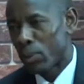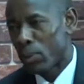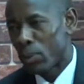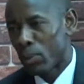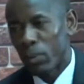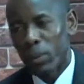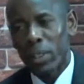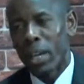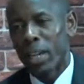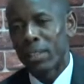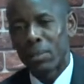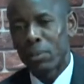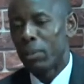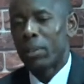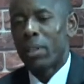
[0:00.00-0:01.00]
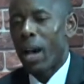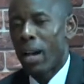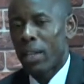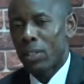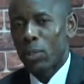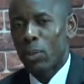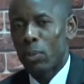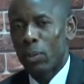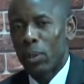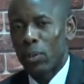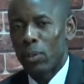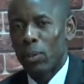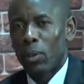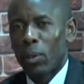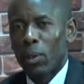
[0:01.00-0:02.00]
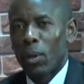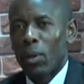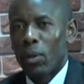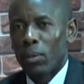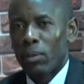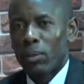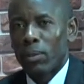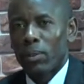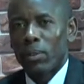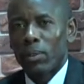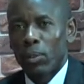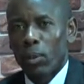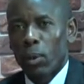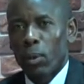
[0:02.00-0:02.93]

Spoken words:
with that, with us human, you know? So